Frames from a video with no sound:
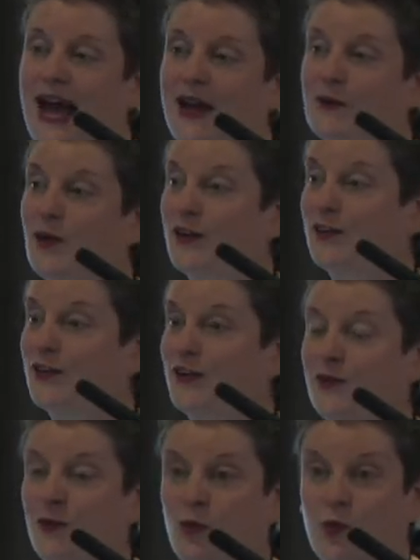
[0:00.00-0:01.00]
and what
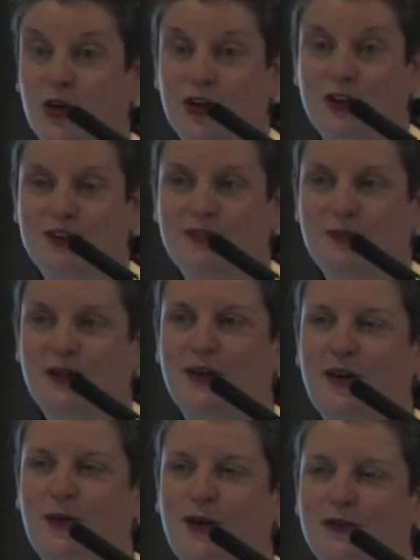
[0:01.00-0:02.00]
their words
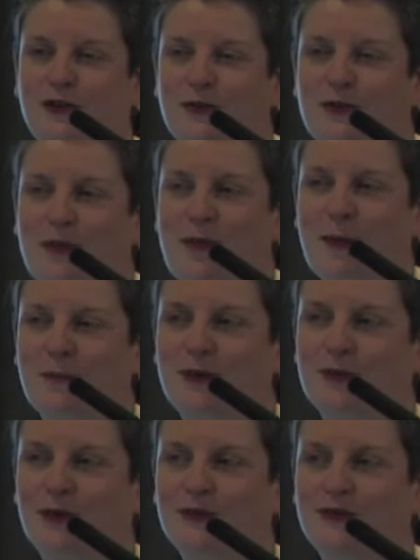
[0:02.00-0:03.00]
were or what you remember
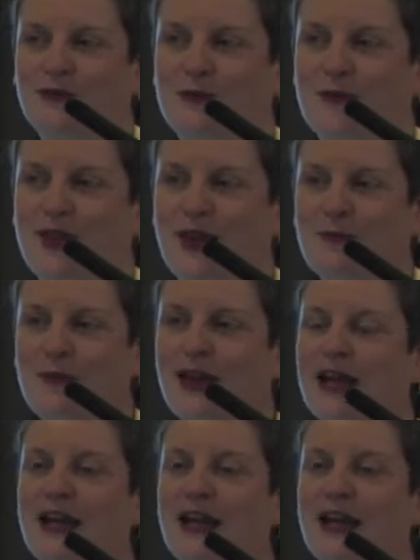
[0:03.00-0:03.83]
most from them.